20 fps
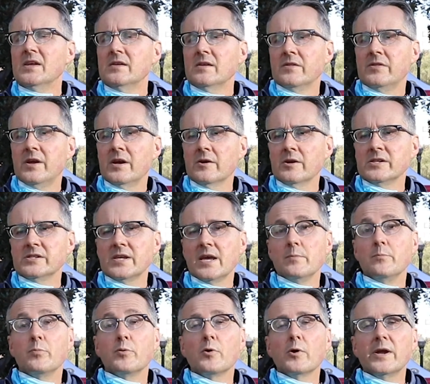there is a
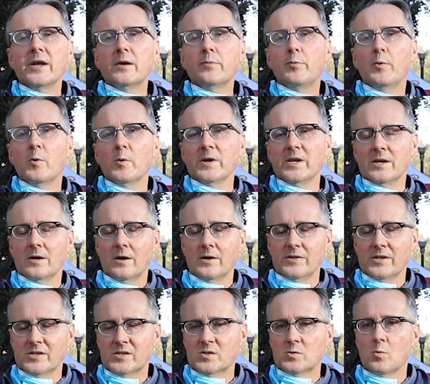break point on the
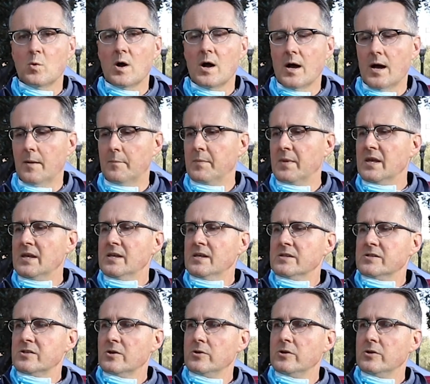swab. So you